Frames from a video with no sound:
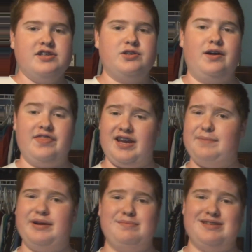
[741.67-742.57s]
So I think
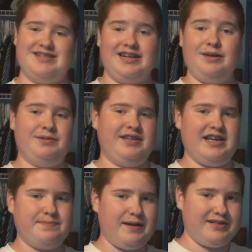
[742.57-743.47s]
I'm going to be sticking with the
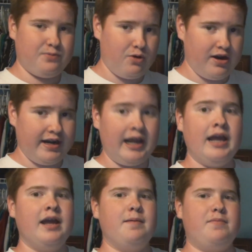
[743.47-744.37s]
Xbox One,
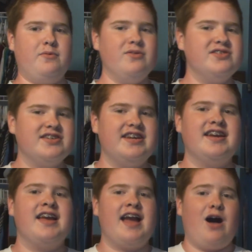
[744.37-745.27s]
but we'll
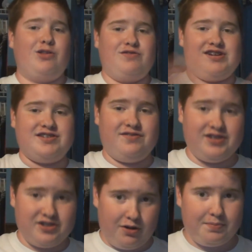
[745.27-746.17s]
see how the rest of
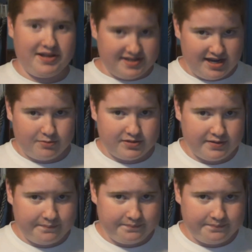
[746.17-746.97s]
this all plays out.